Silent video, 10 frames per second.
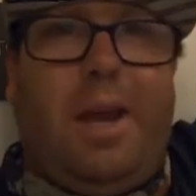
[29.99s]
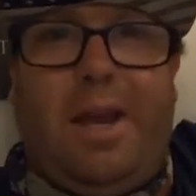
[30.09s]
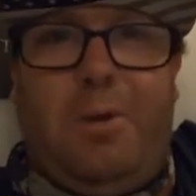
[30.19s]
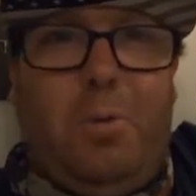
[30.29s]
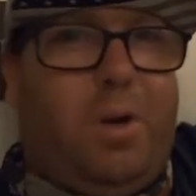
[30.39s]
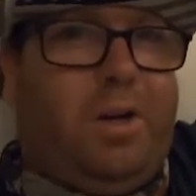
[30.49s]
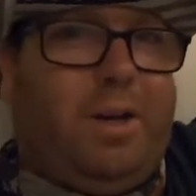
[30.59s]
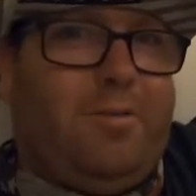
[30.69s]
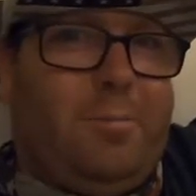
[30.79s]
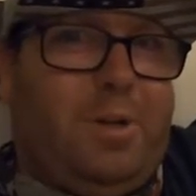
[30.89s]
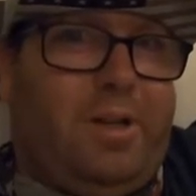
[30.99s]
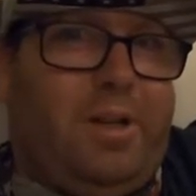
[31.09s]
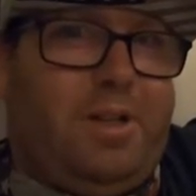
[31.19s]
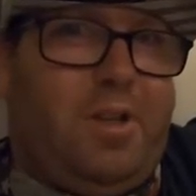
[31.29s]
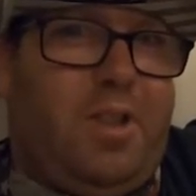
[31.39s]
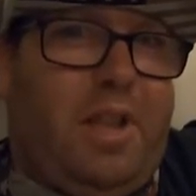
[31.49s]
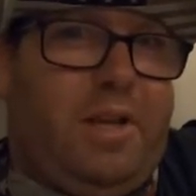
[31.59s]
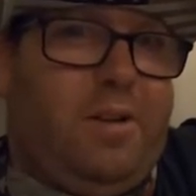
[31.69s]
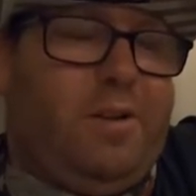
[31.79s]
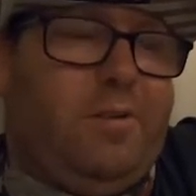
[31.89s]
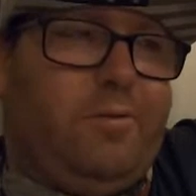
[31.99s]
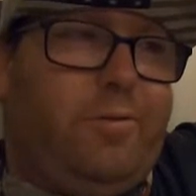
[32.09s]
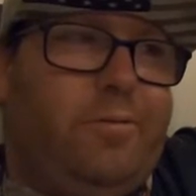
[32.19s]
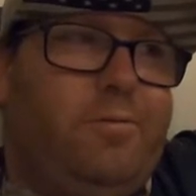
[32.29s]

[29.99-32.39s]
anyone and everybody can think of